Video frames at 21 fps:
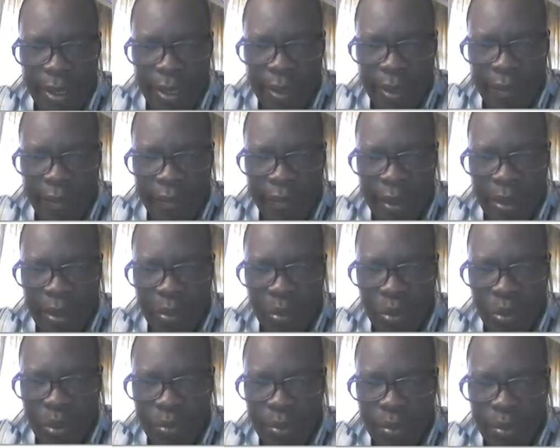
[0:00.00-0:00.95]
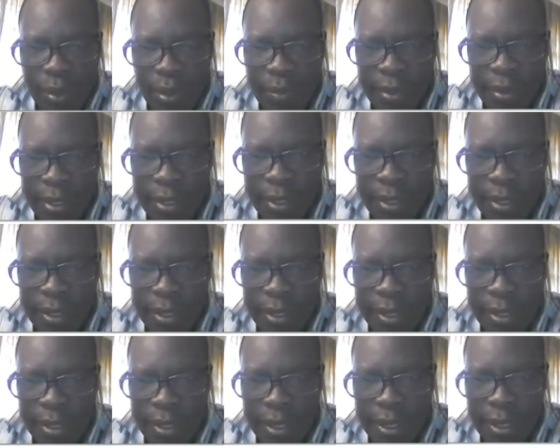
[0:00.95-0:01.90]
event whose probability
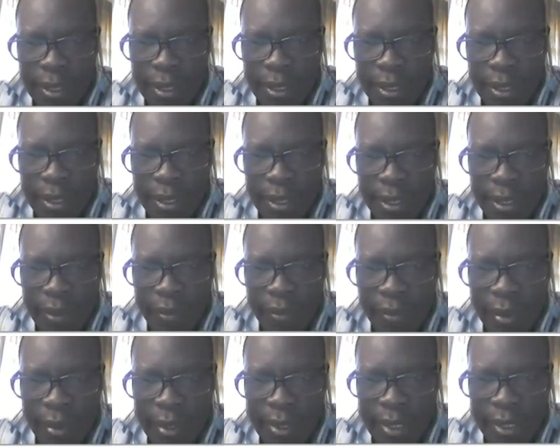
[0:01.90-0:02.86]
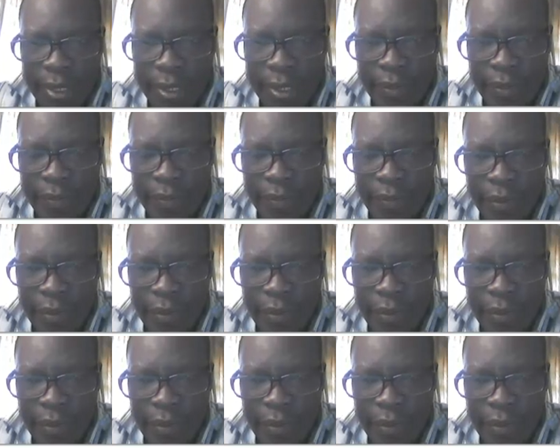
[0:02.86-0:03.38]
ranges